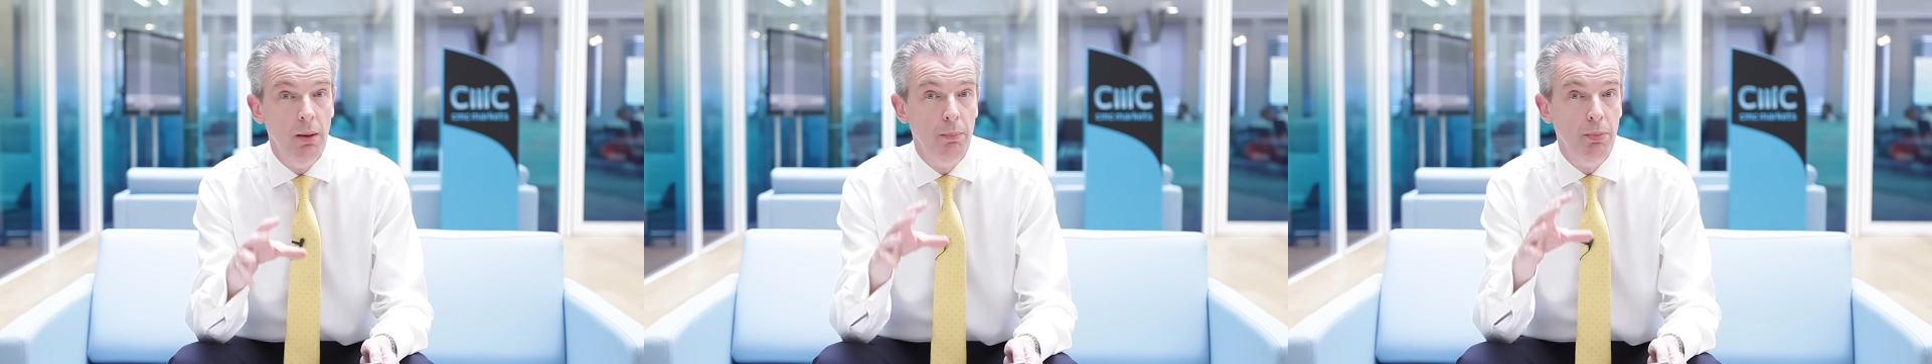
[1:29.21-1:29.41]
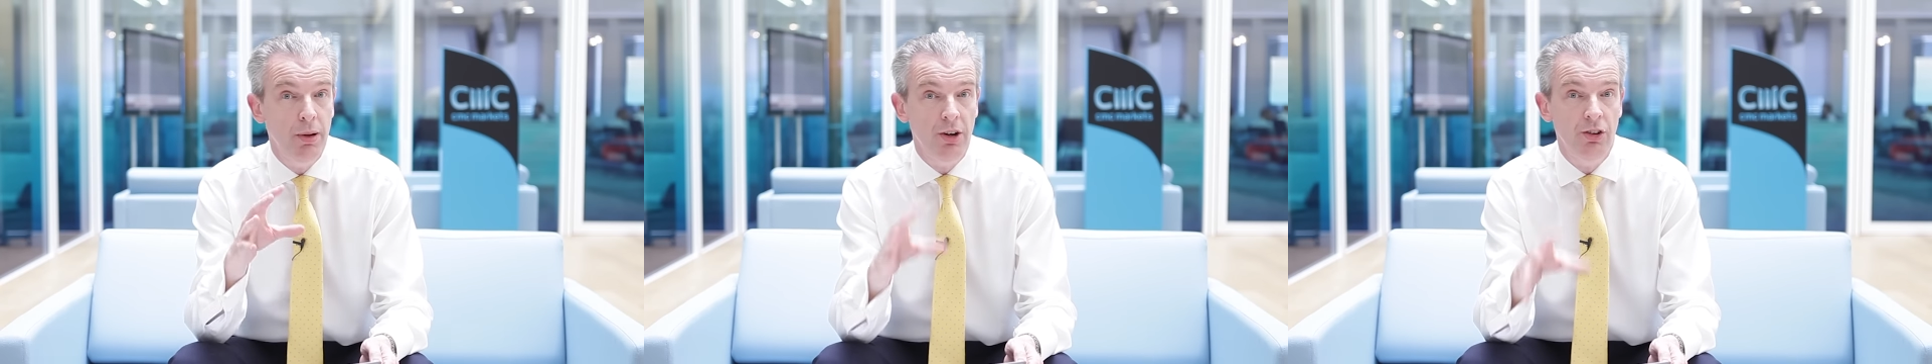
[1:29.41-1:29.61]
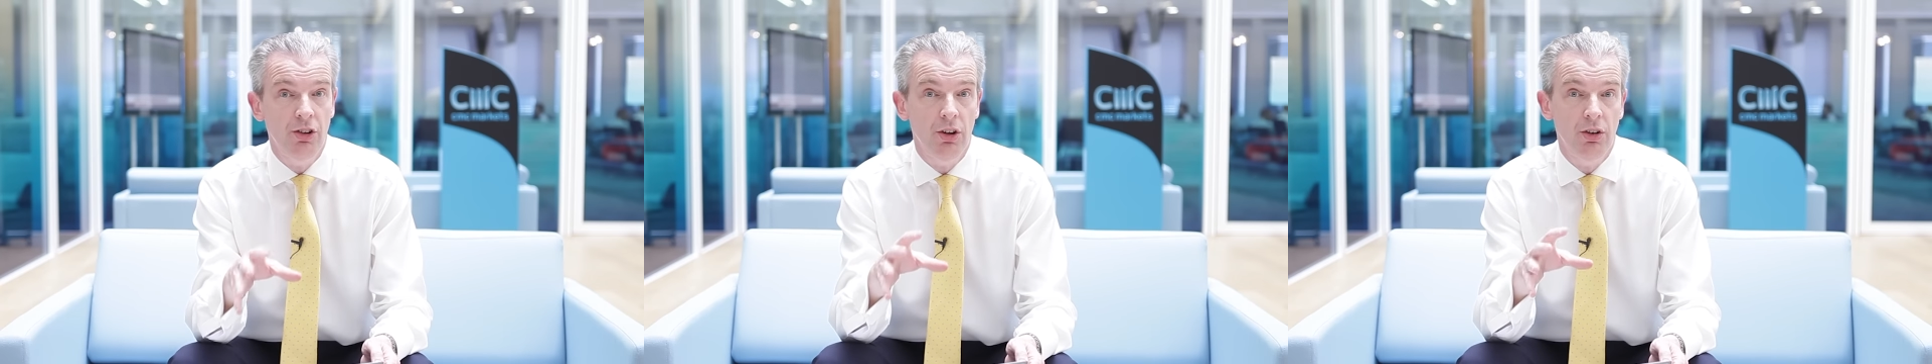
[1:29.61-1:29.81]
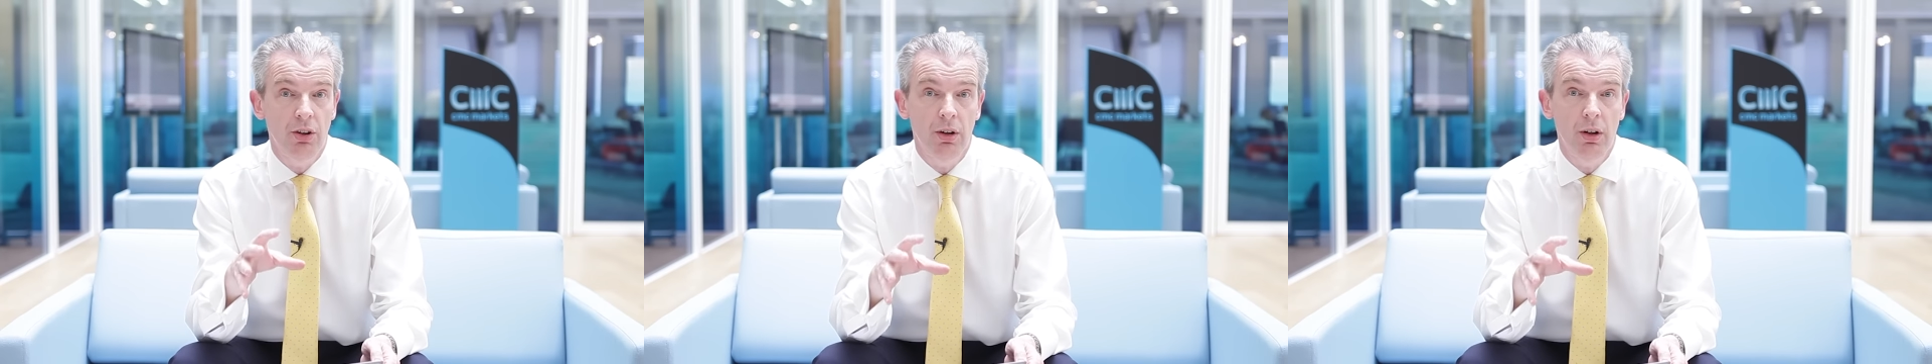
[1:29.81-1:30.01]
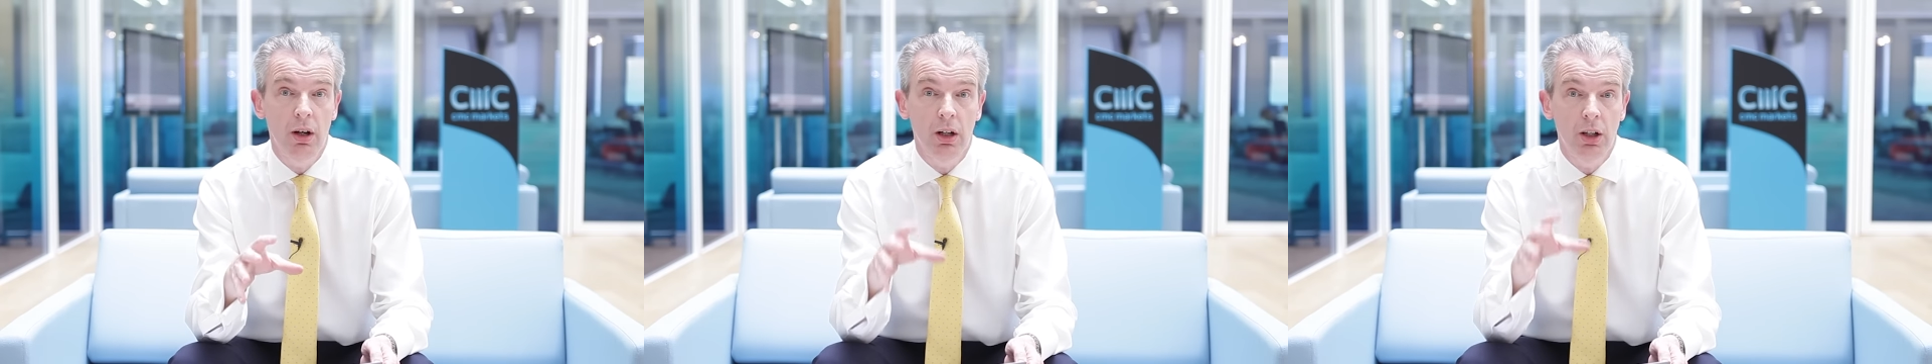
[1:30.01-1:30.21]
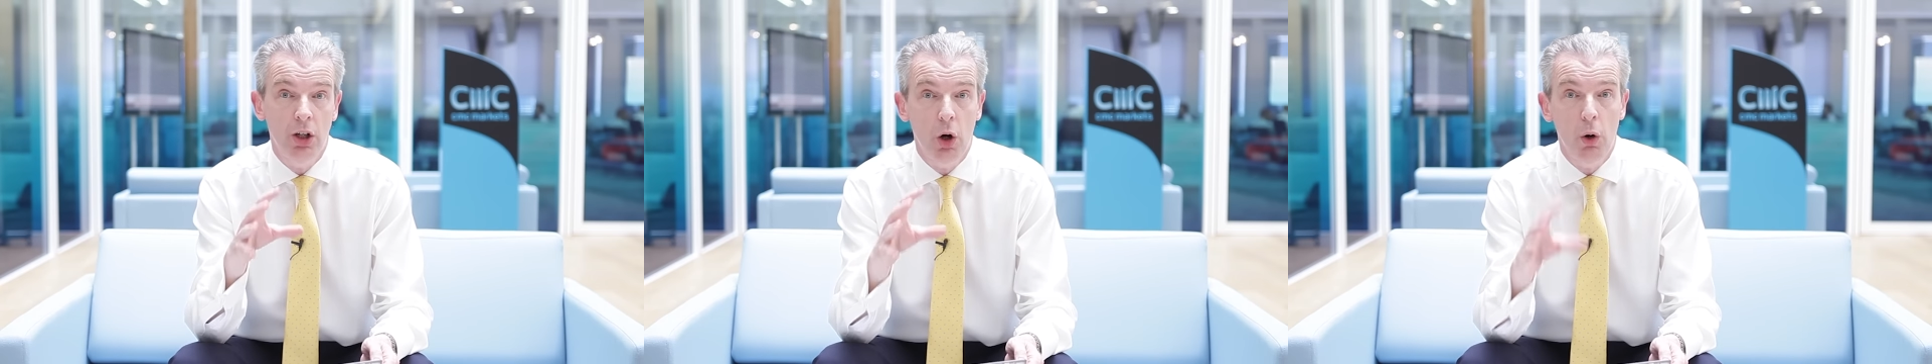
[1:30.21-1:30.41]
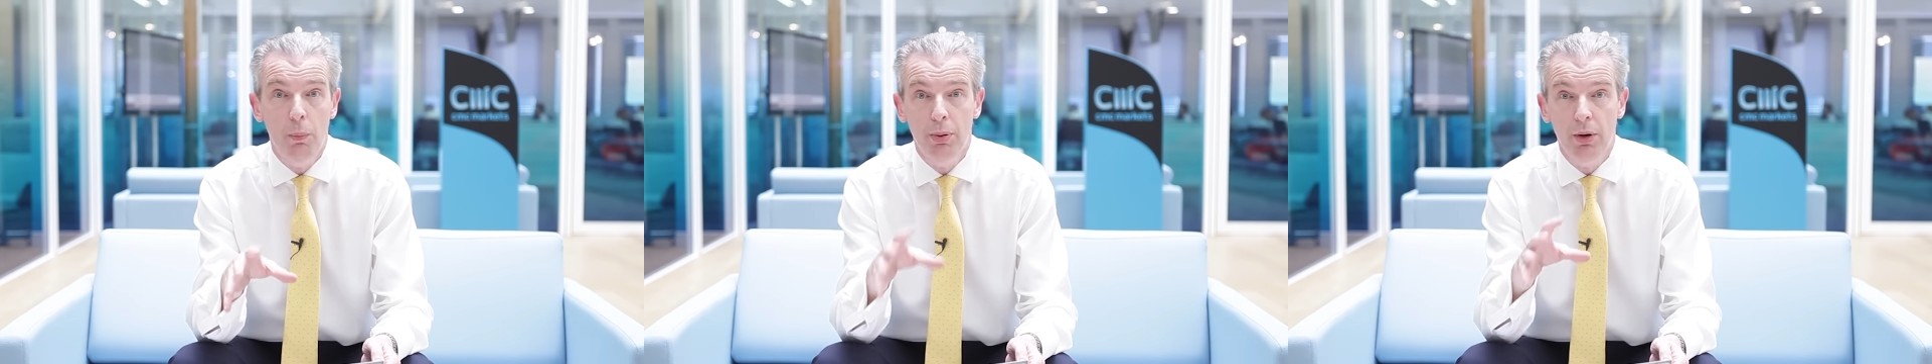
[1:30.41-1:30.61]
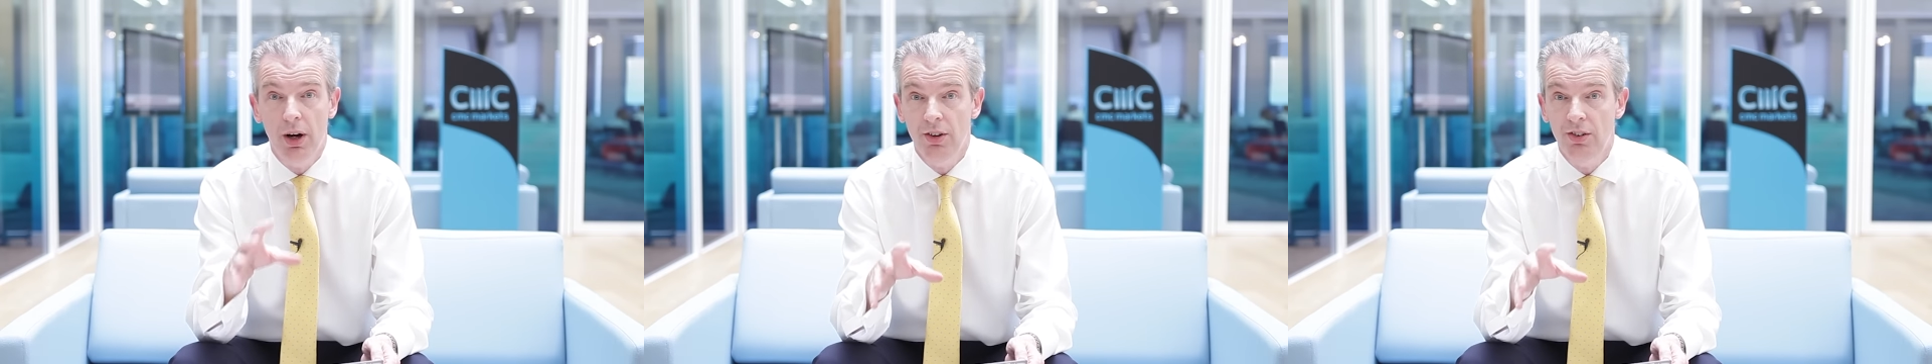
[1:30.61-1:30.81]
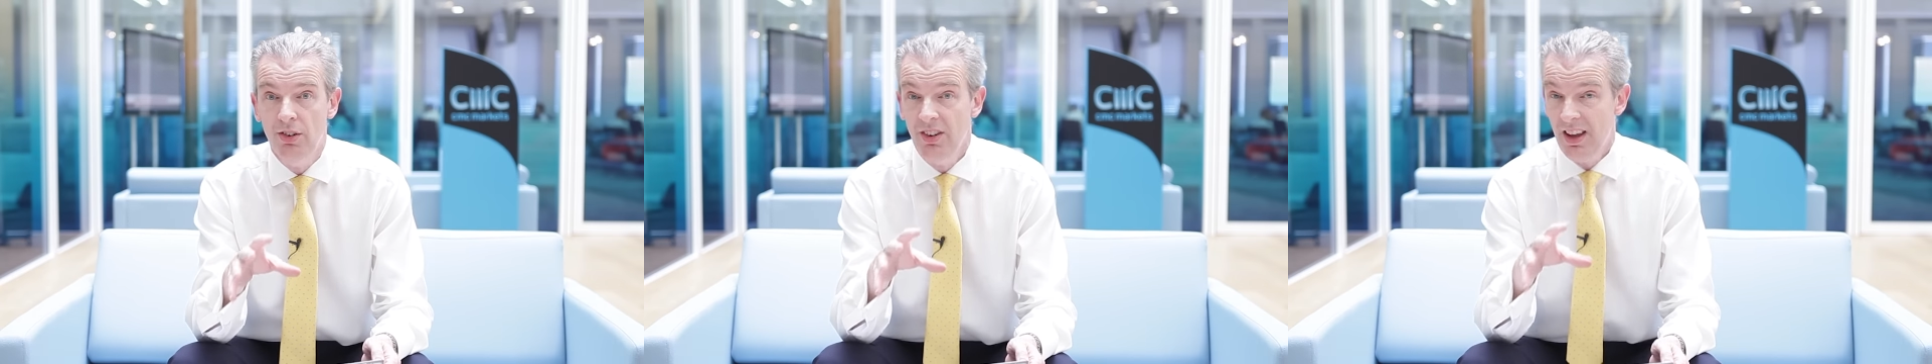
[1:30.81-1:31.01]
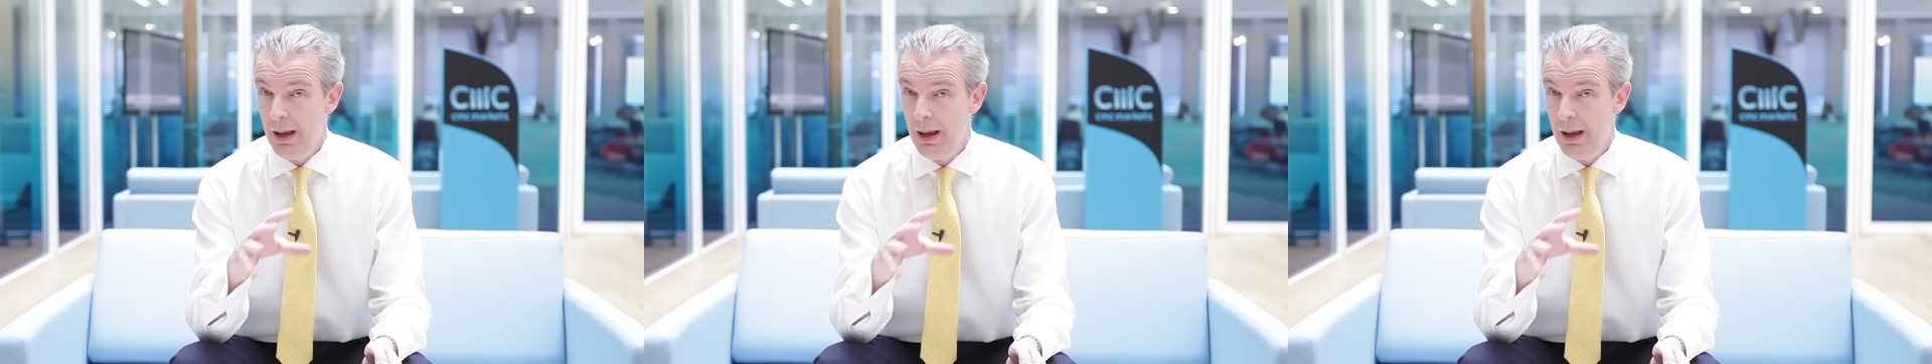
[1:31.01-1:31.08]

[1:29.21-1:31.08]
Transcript: pressured gold prices